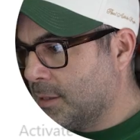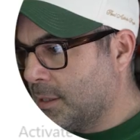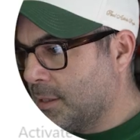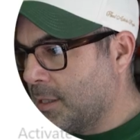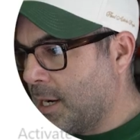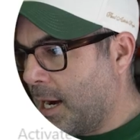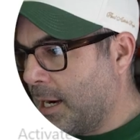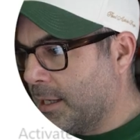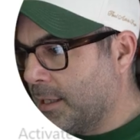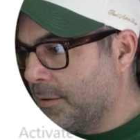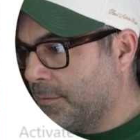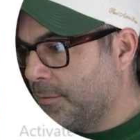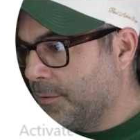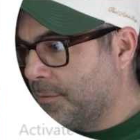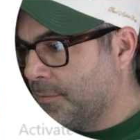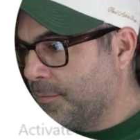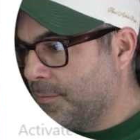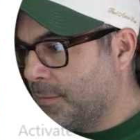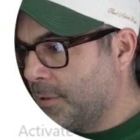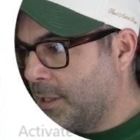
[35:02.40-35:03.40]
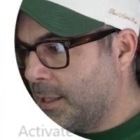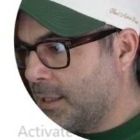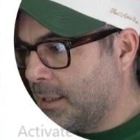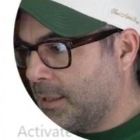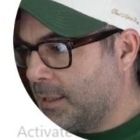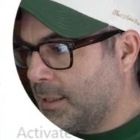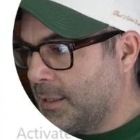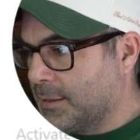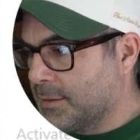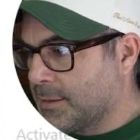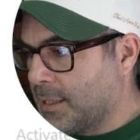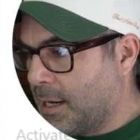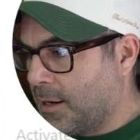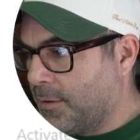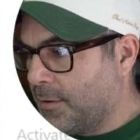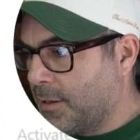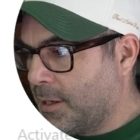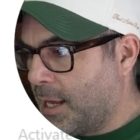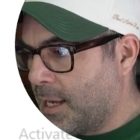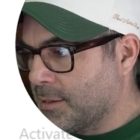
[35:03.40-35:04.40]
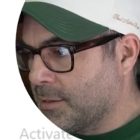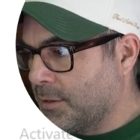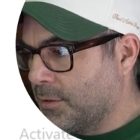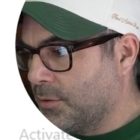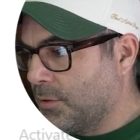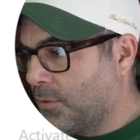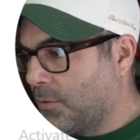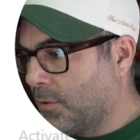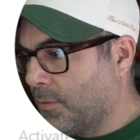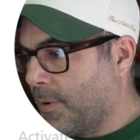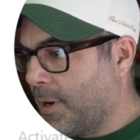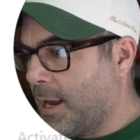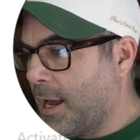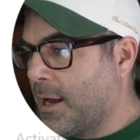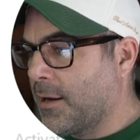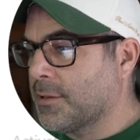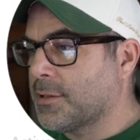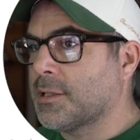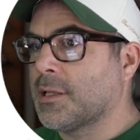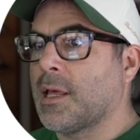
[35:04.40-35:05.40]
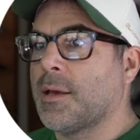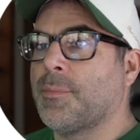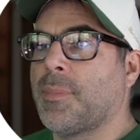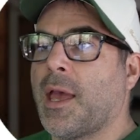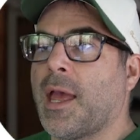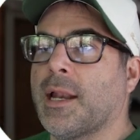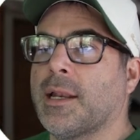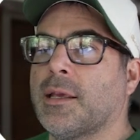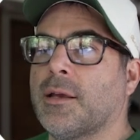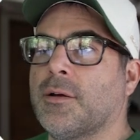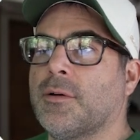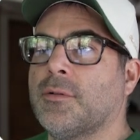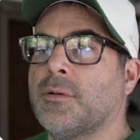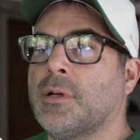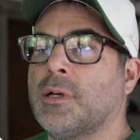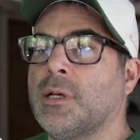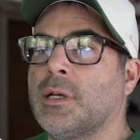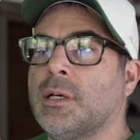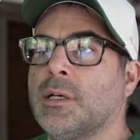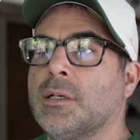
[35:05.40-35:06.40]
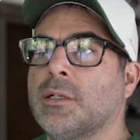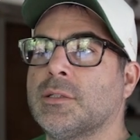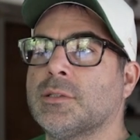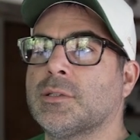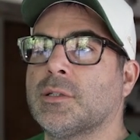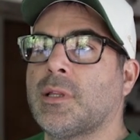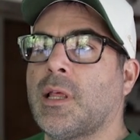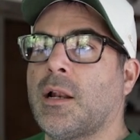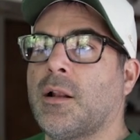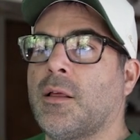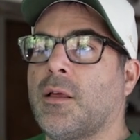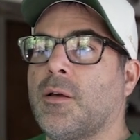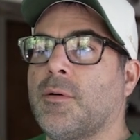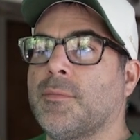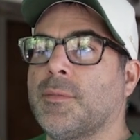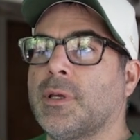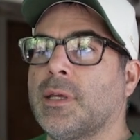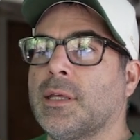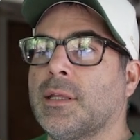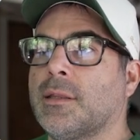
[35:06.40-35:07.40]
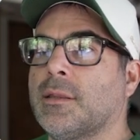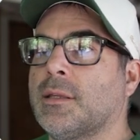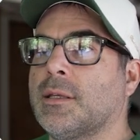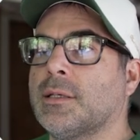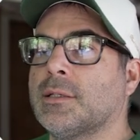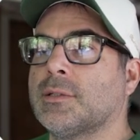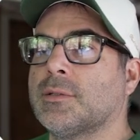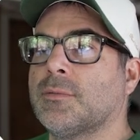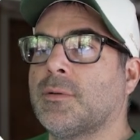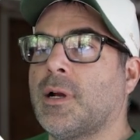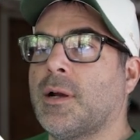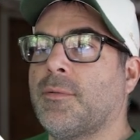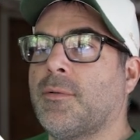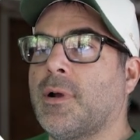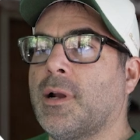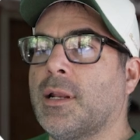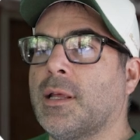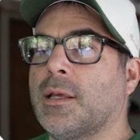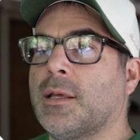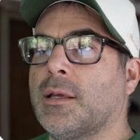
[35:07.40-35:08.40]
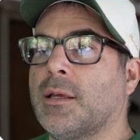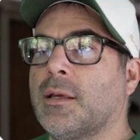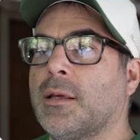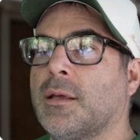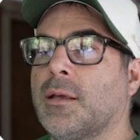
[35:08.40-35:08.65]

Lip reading: the dining room and it kicks out and has a doorway out to that patio. So that'll help me get this where I want it.